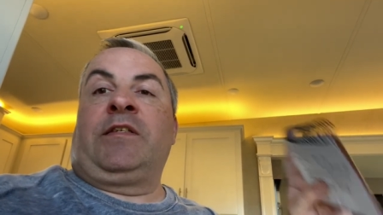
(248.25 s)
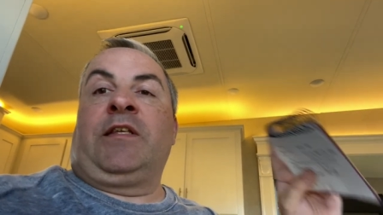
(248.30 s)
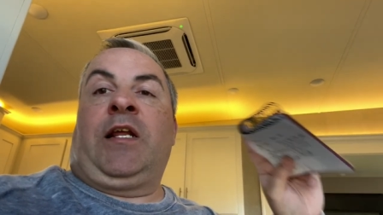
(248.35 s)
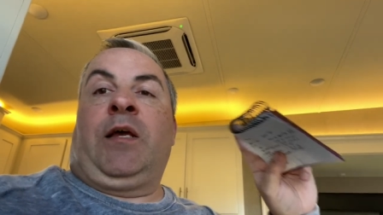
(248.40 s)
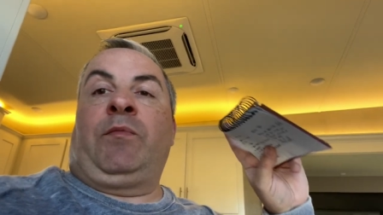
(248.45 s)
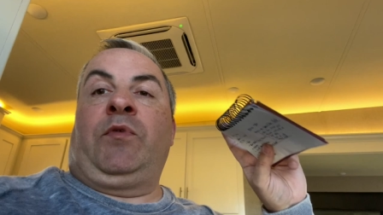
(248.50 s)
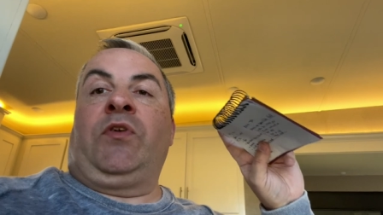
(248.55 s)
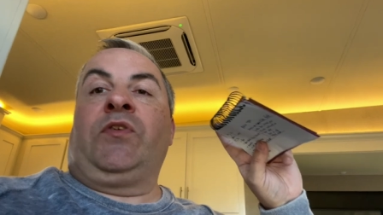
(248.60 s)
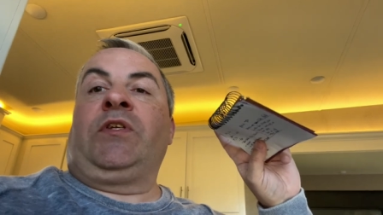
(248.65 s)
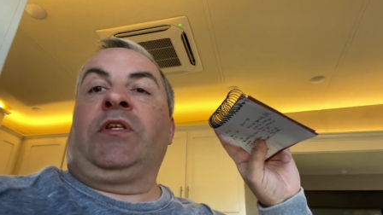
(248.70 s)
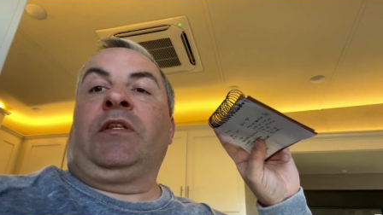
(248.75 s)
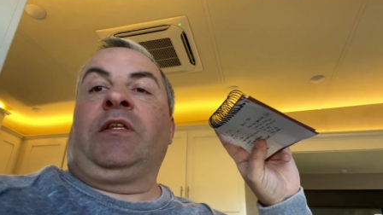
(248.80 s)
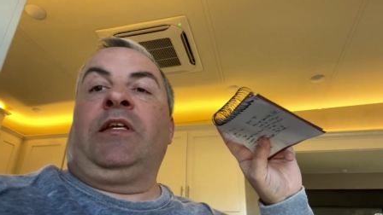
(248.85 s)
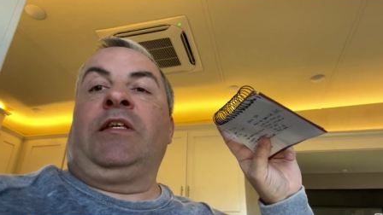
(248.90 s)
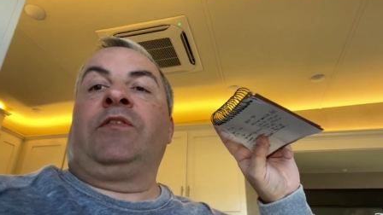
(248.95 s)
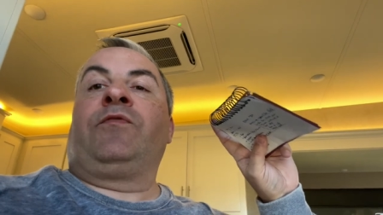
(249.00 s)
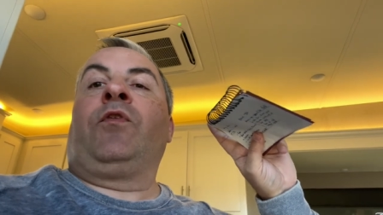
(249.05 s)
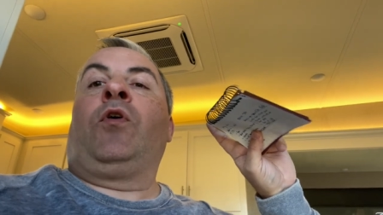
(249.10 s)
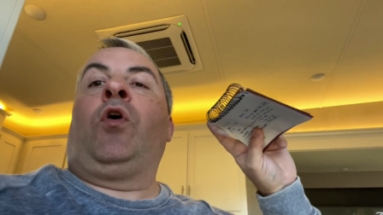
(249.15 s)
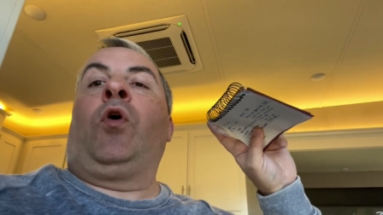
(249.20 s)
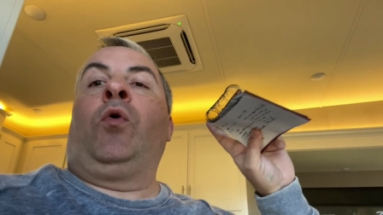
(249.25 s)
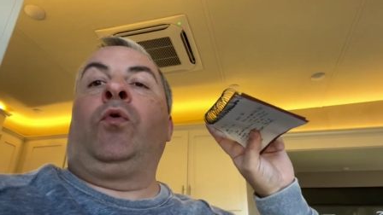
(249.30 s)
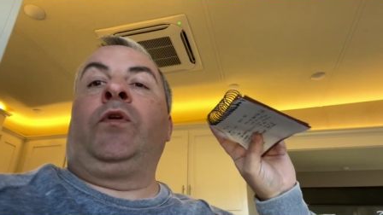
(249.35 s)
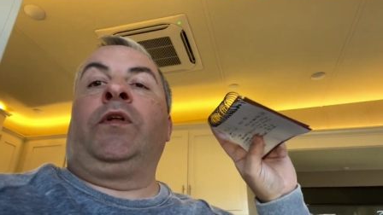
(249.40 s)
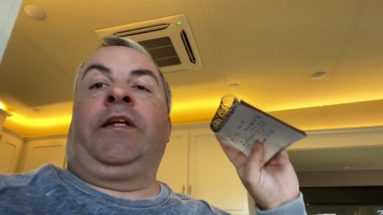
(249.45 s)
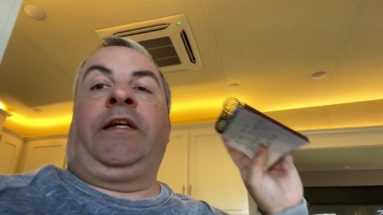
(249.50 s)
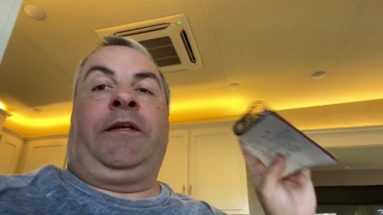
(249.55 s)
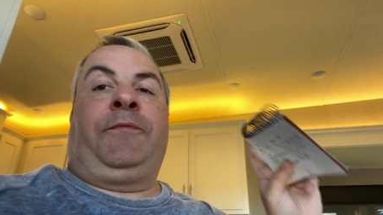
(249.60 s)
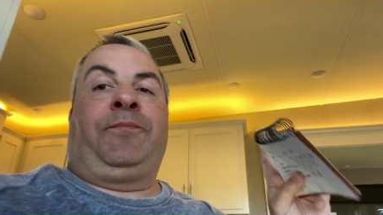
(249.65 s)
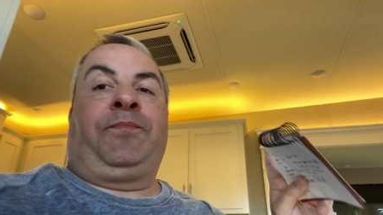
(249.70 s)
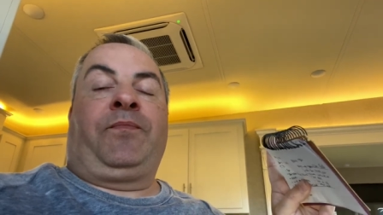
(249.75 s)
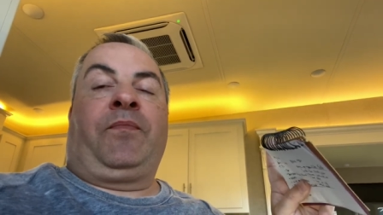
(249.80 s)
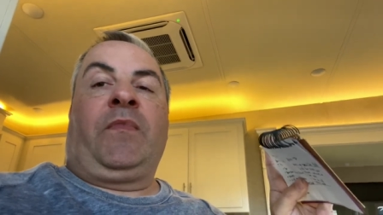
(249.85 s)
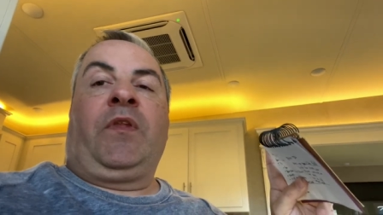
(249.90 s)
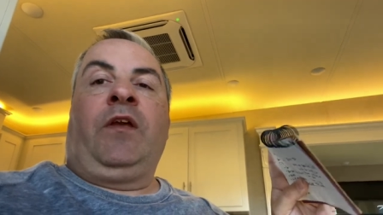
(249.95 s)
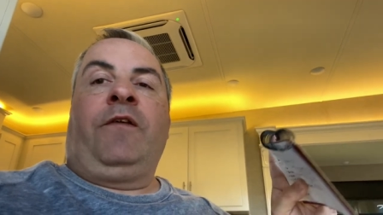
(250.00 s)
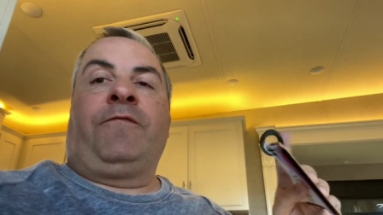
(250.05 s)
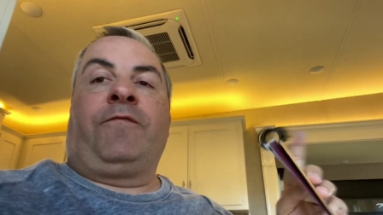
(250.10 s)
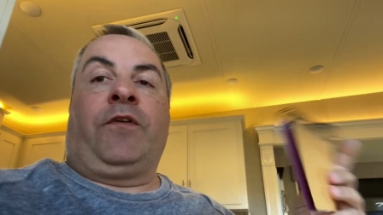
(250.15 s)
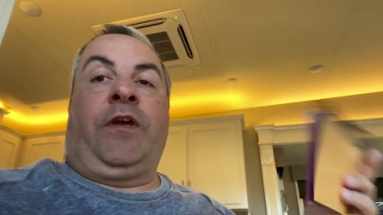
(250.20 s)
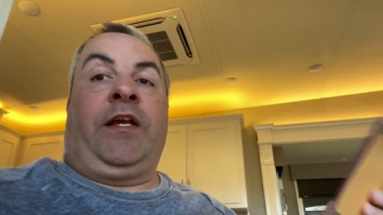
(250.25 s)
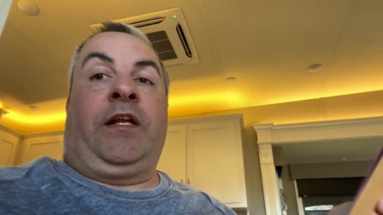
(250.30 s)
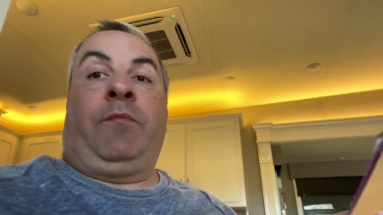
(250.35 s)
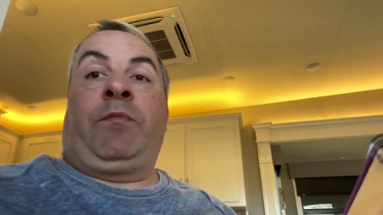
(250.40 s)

And I'm using these only for heat.